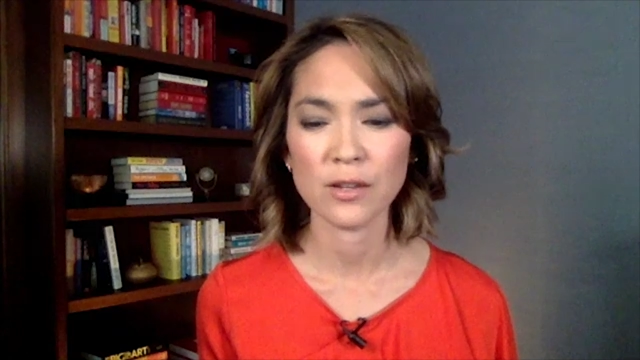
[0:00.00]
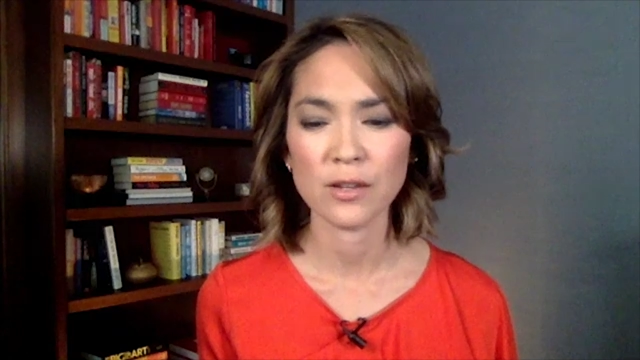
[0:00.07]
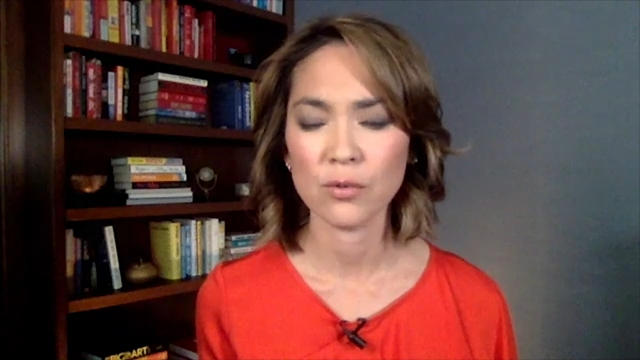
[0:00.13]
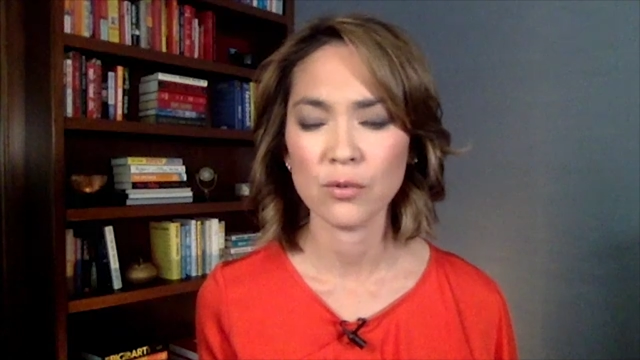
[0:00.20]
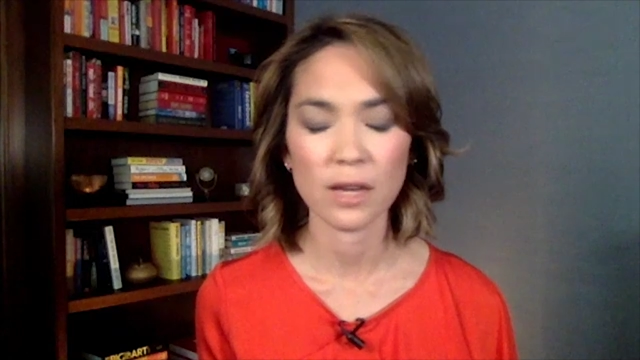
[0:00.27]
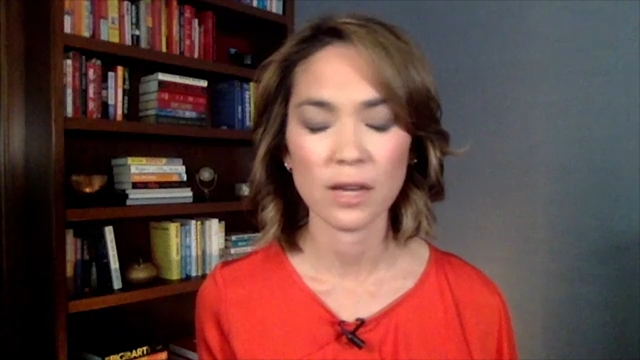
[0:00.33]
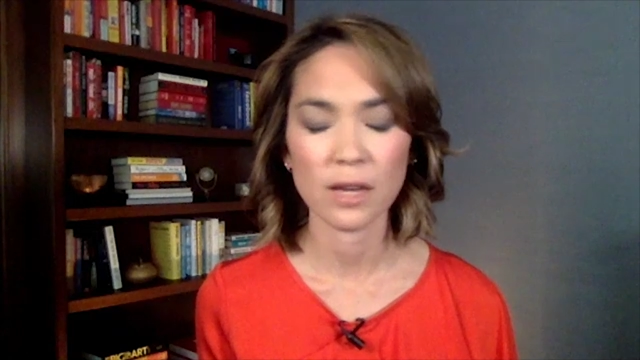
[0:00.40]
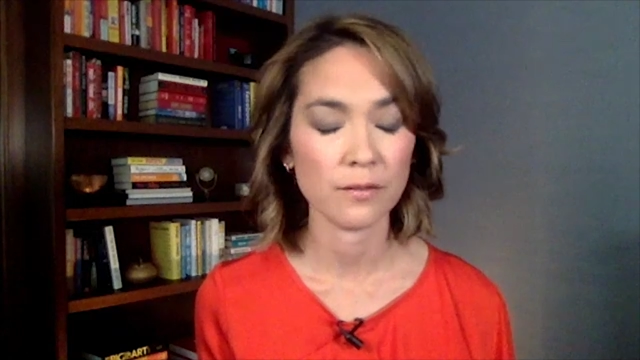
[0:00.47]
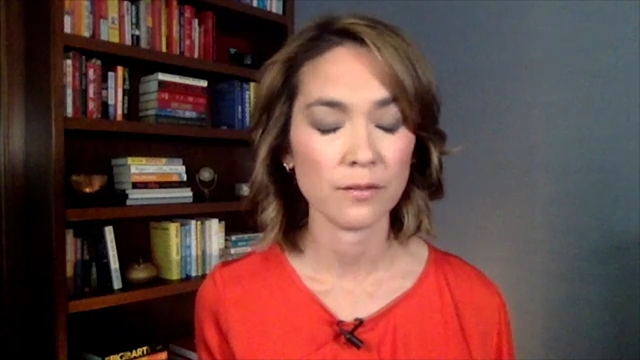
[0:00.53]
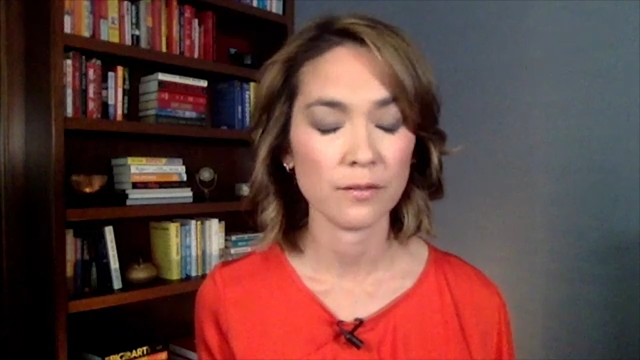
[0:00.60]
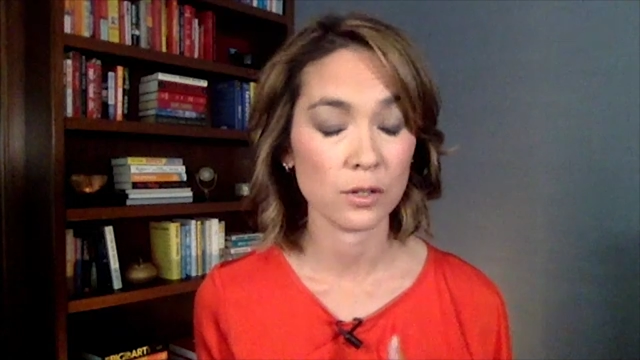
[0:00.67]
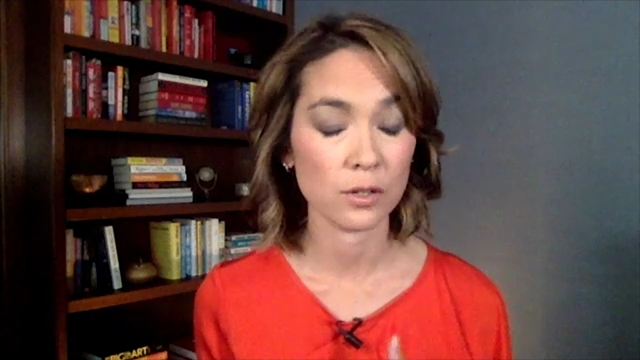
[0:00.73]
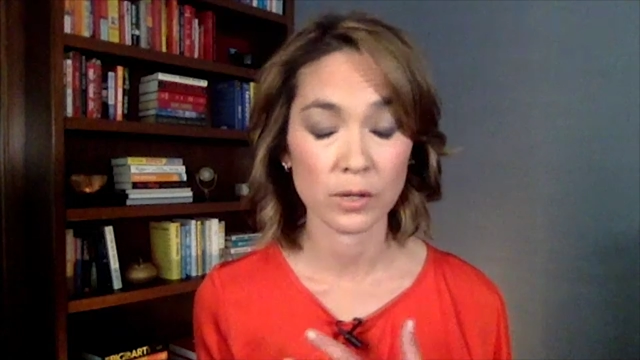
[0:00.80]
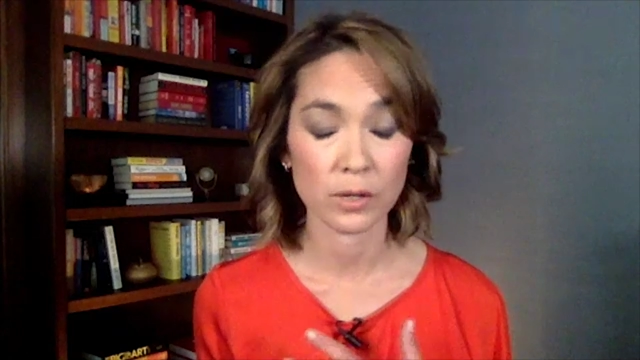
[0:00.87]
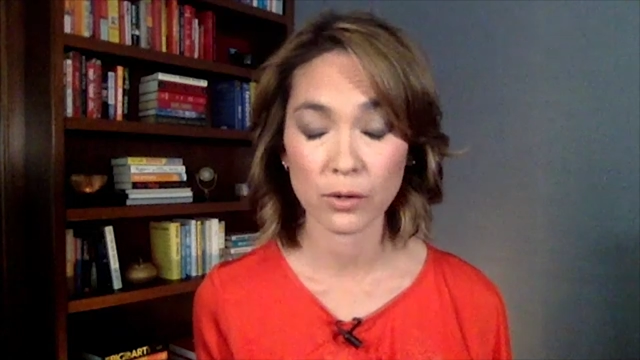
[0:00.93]
you know, an
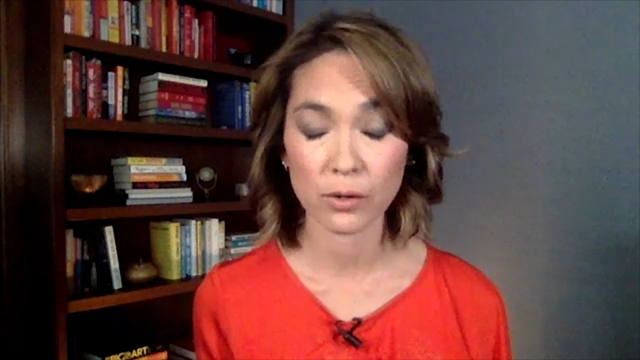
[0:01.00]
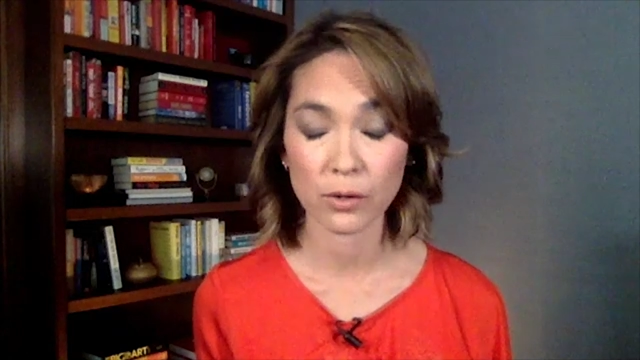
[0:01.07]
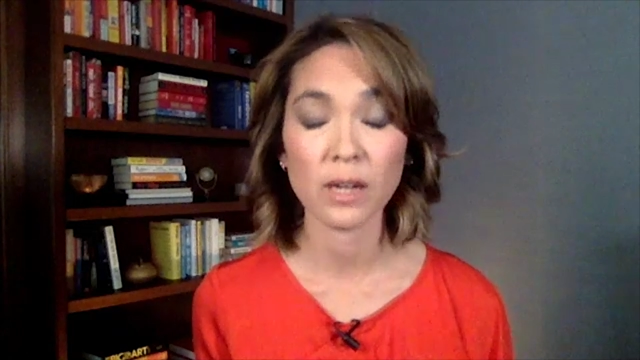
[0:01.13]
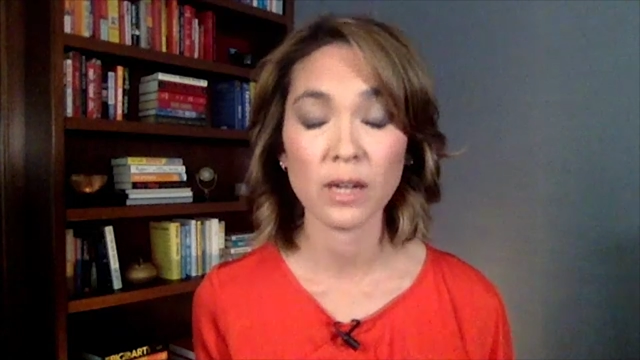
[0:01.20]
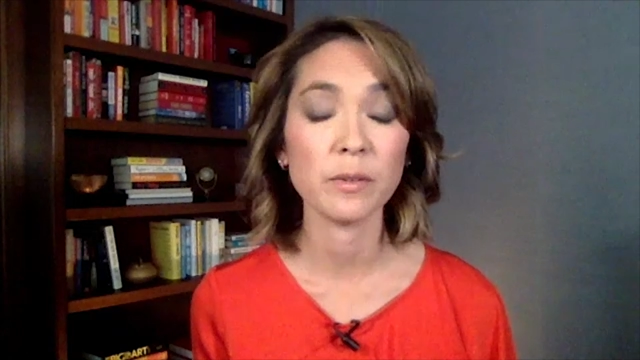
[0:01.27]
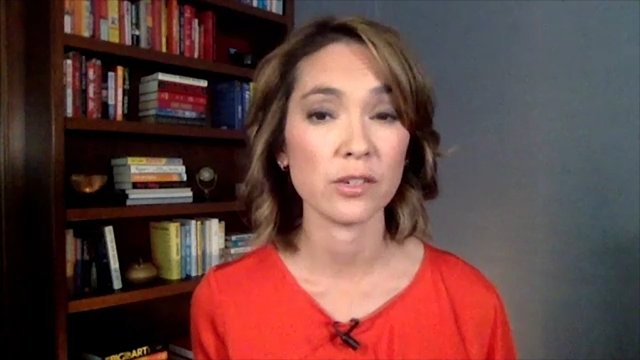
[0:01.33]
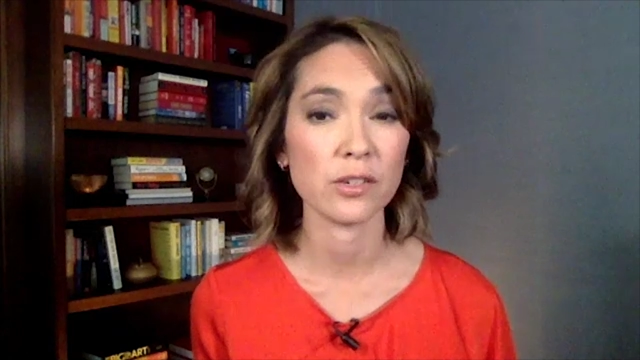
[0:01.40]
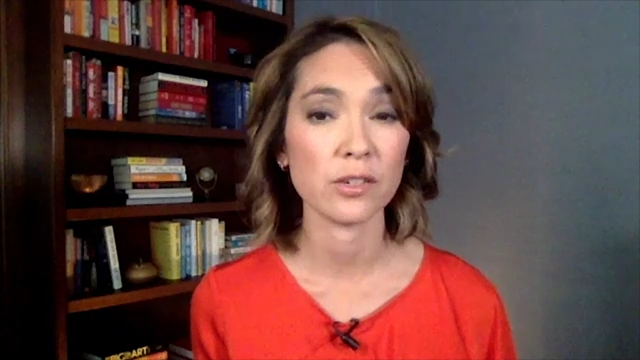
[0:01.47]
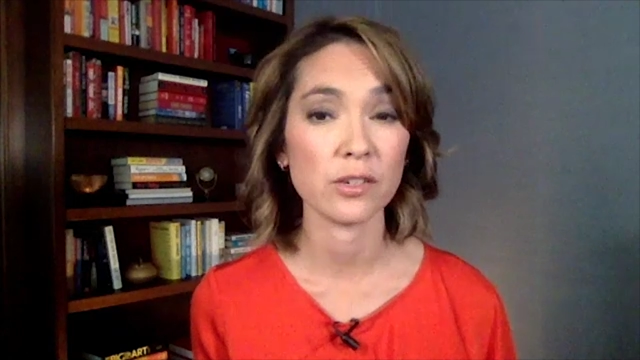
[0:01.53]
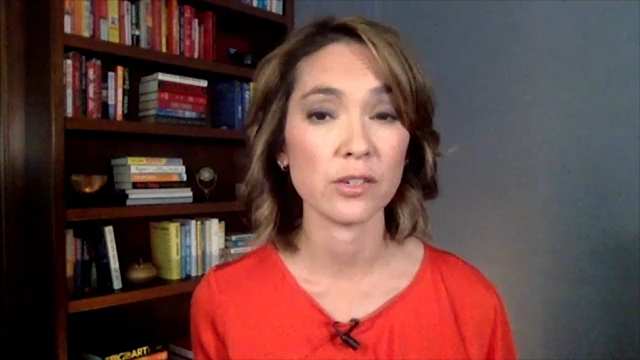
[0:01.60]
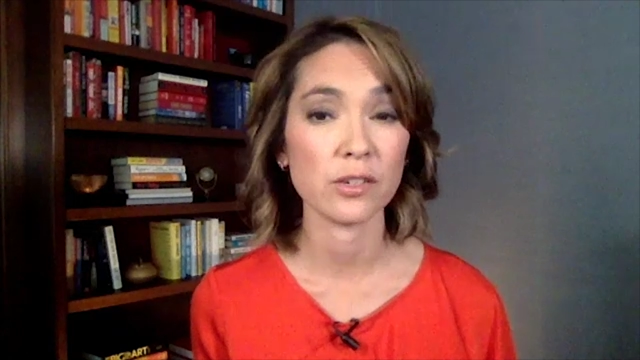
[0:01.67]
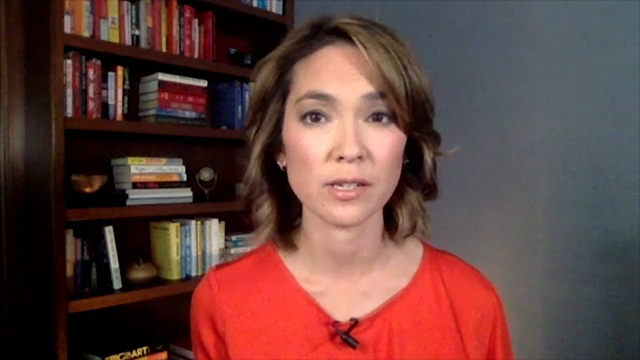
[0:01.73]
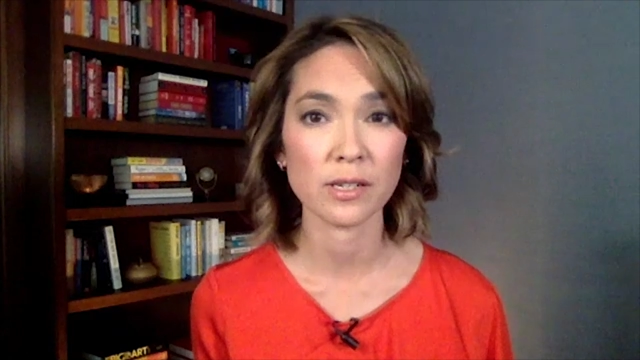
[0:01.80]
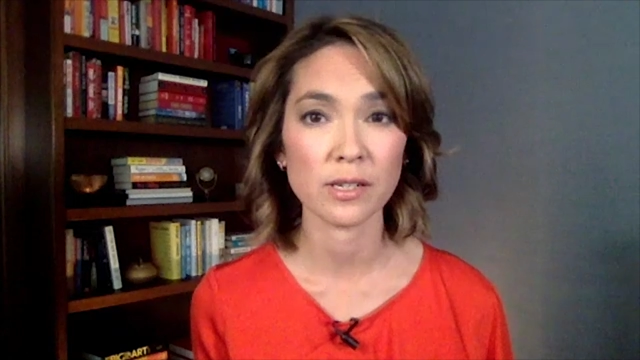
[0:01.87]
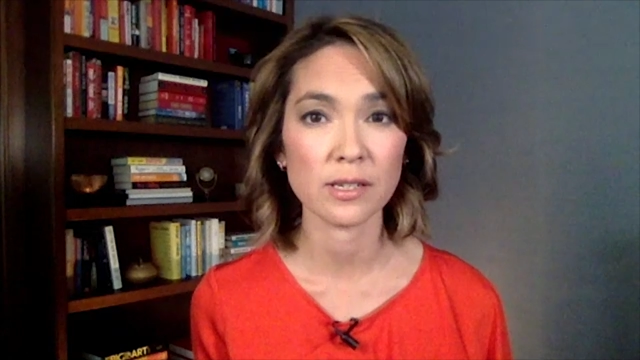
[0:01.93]
incredibly generous
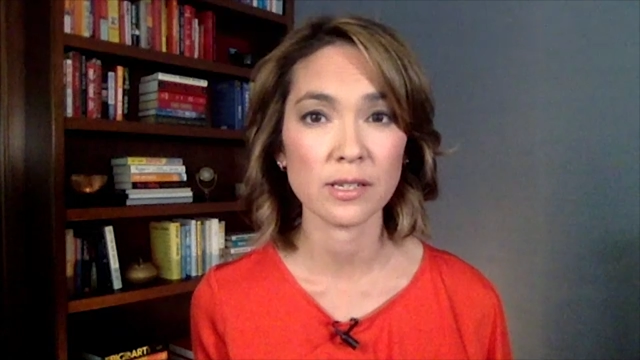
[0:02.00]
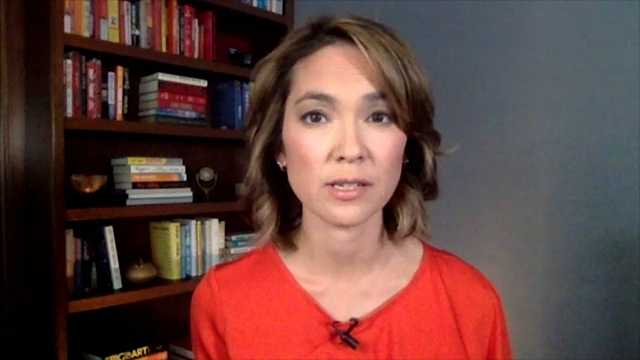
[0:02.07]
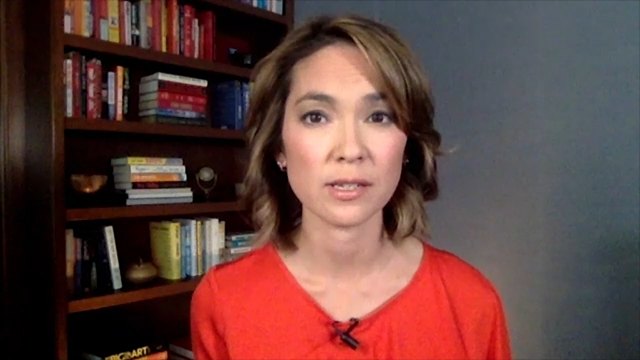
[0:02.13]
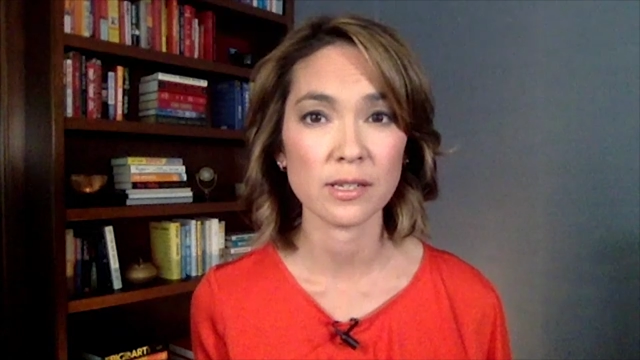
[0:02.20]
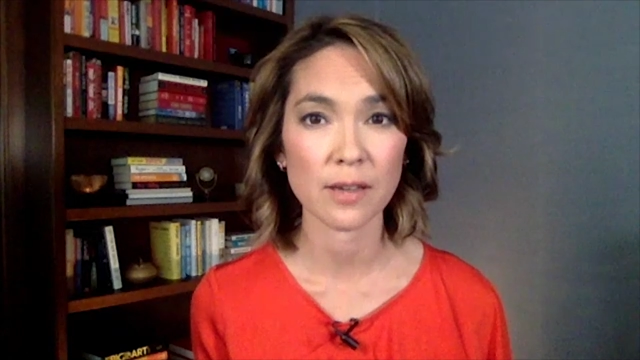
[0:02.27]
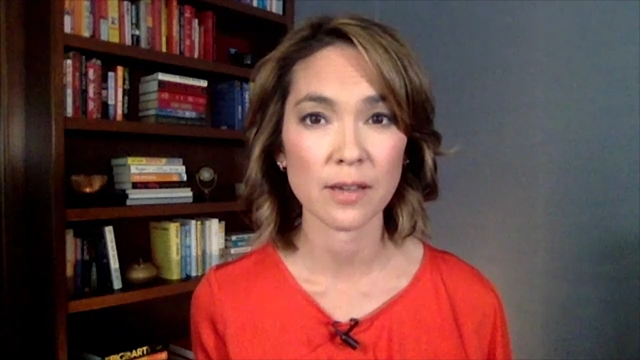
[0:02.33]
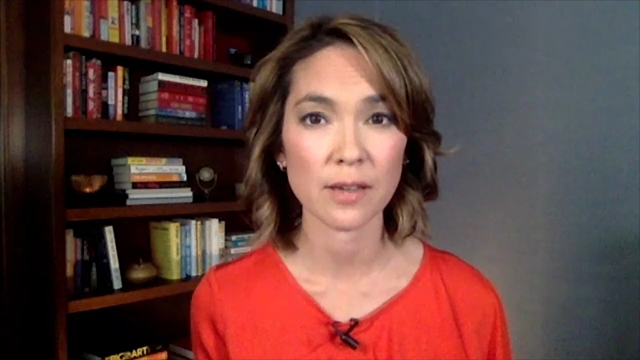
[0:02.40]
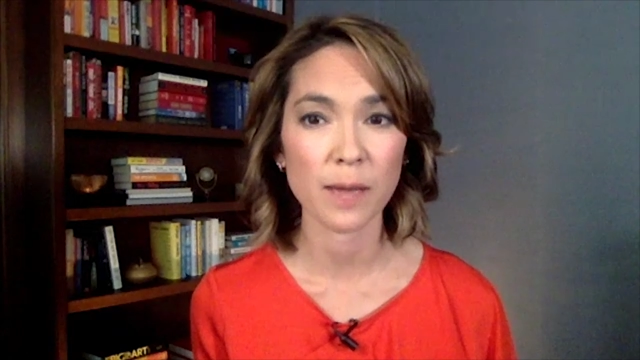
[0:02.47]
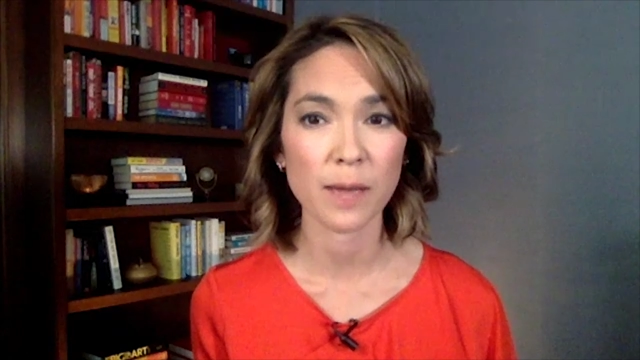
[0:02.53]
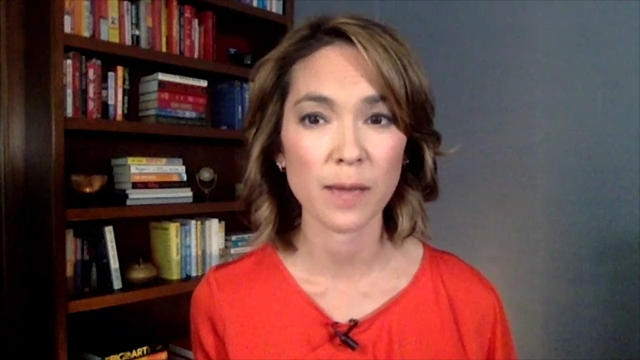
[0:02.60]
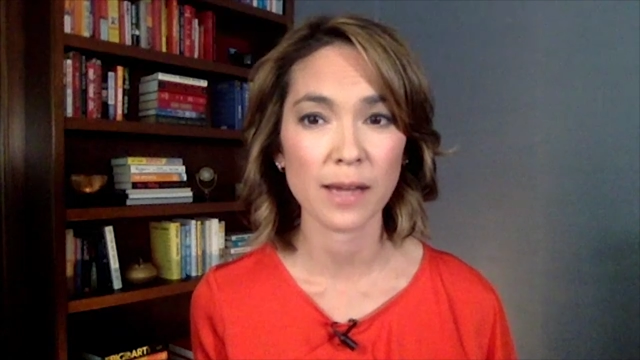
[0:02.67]
severance package.